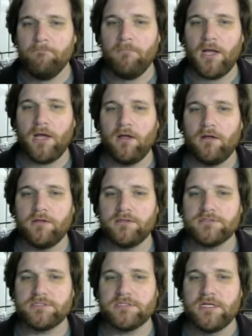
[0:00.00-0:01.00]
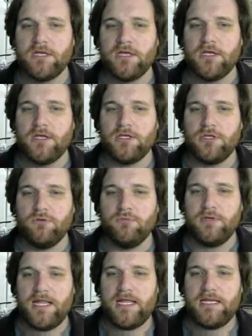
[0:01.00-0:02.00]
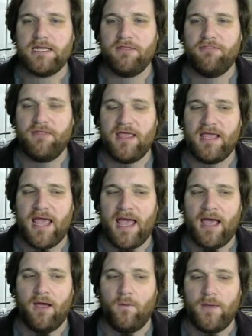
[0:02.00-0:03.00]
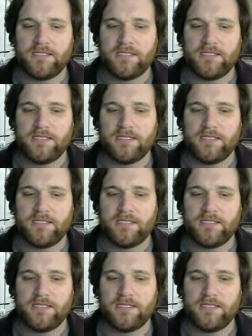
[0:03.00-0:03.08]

because you need to think how